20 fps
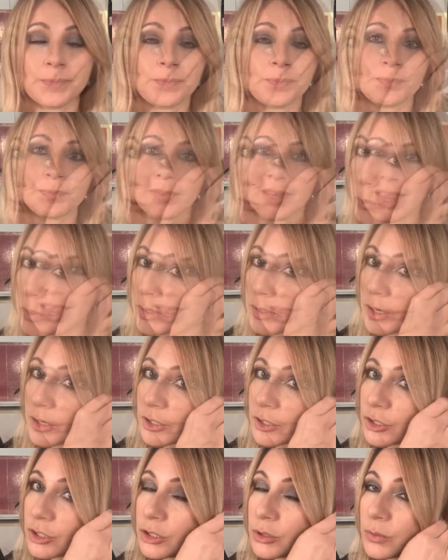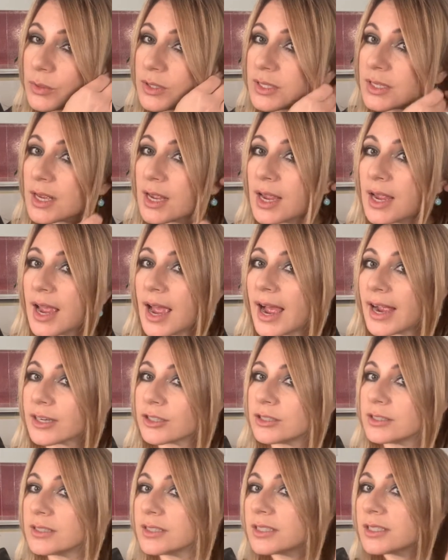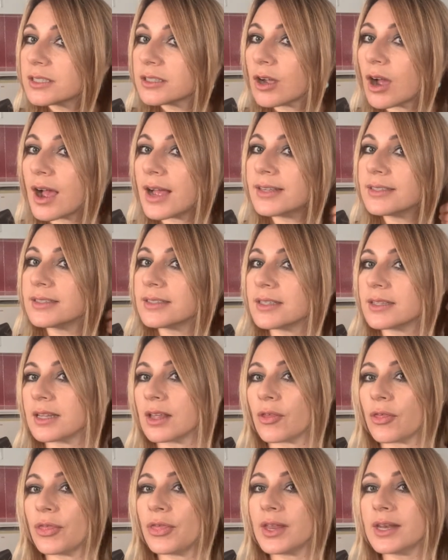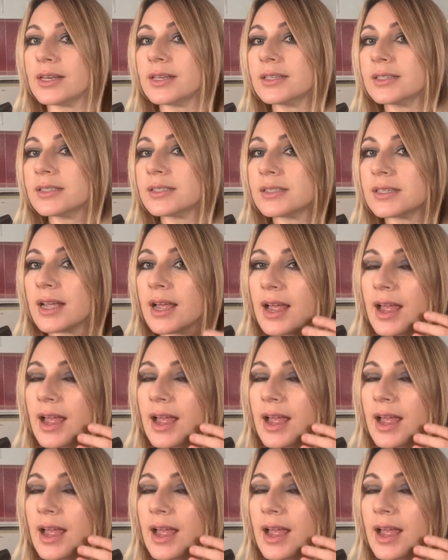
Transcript: What we're going to do is actually disguise the thinness